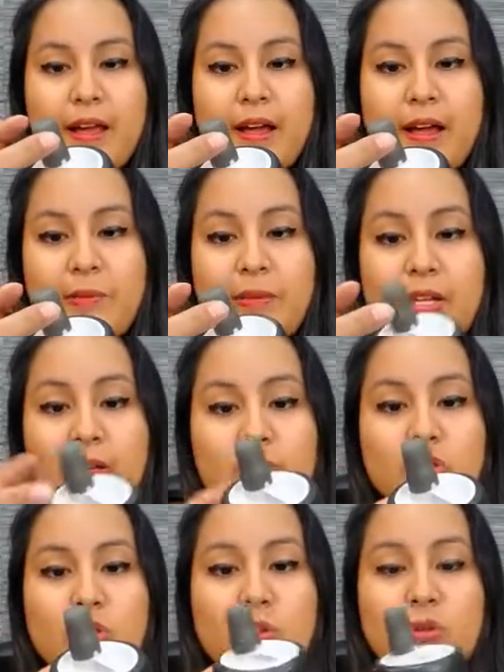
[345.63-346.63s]
um, and it
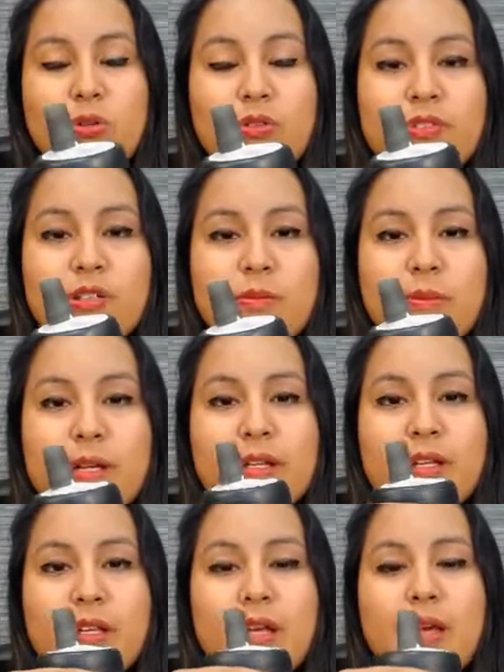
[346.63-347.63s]
was cool for a bit.